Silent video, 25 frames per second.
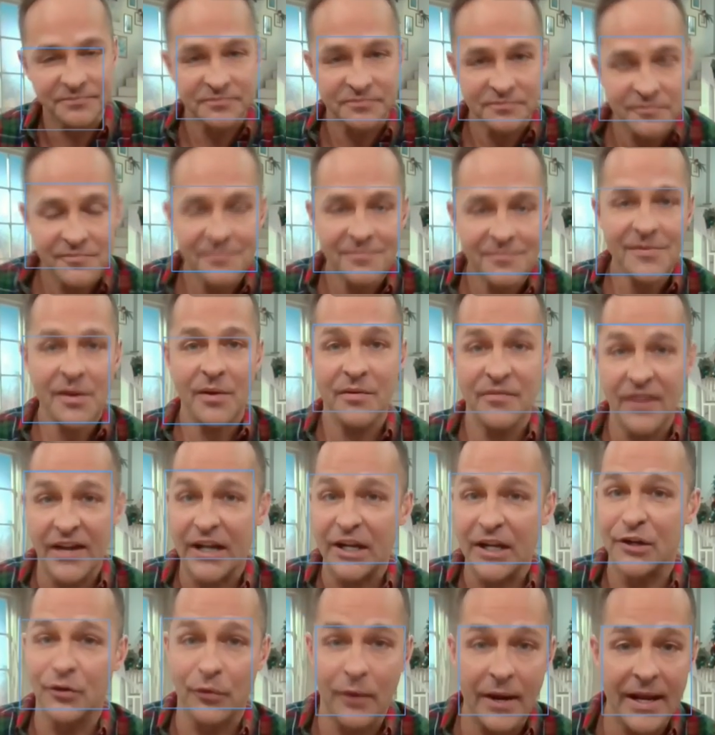I've had a
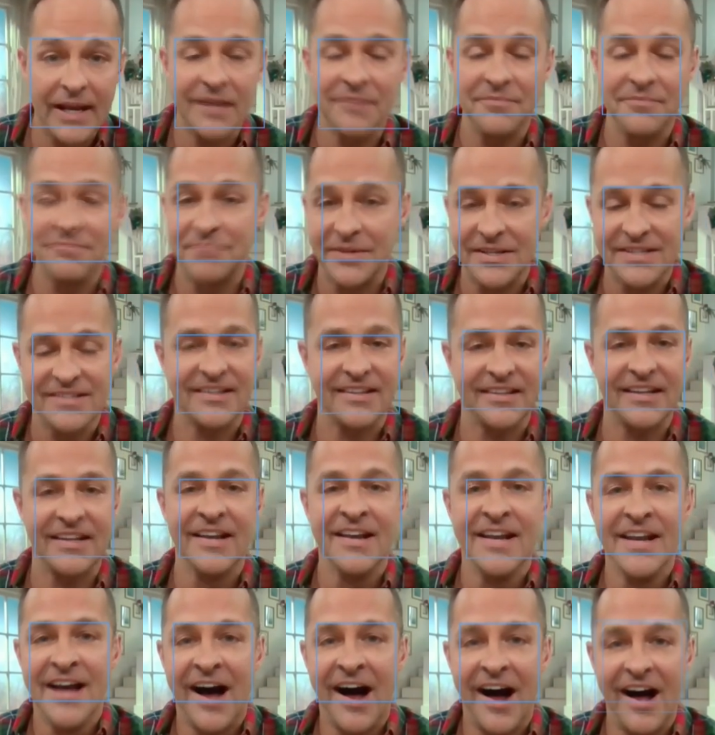great, busy
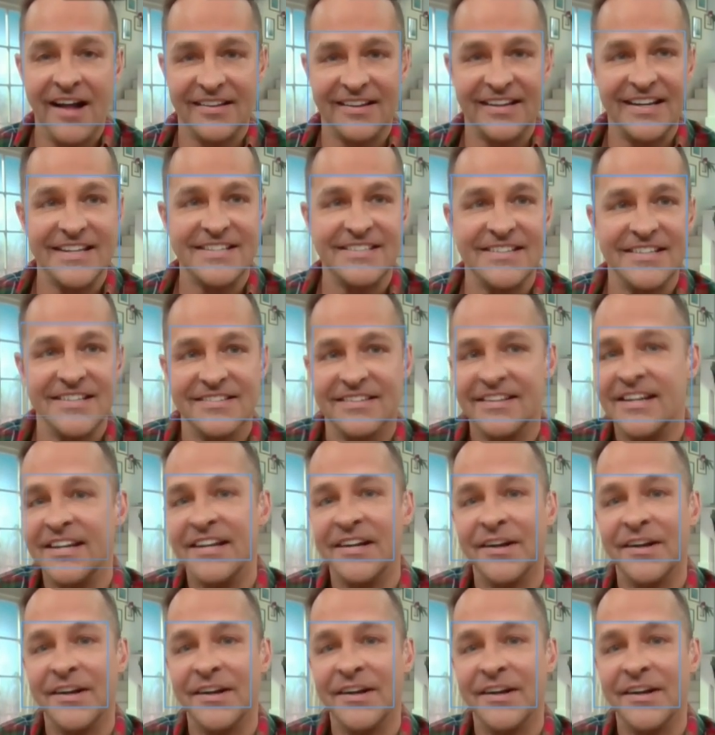holiday season here.